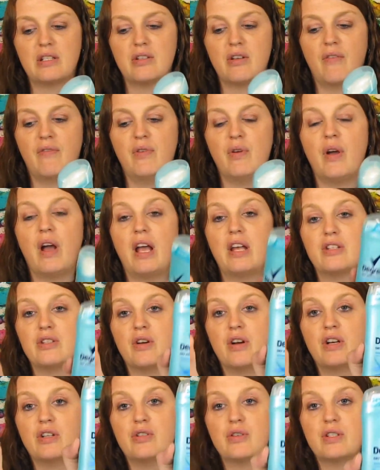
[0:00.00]
So if you guys
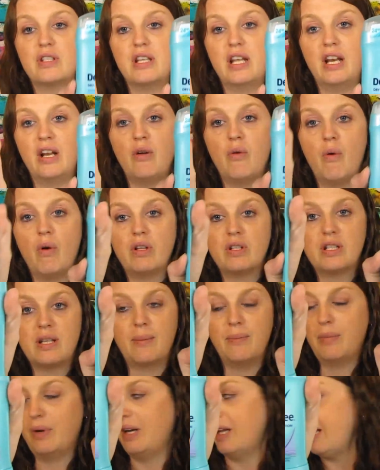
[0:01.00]
are interested in going
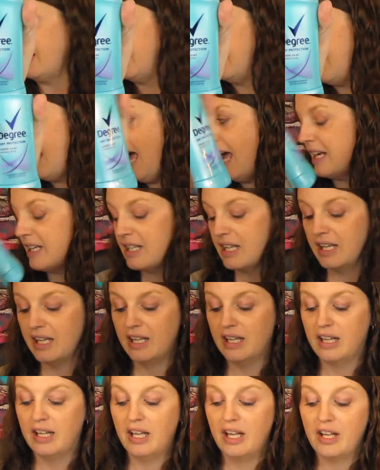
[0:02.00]
somewhere like that,
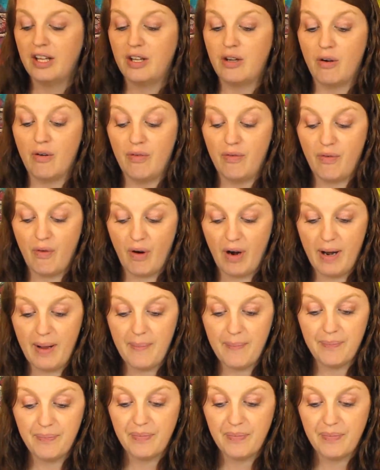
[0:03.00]
go for it.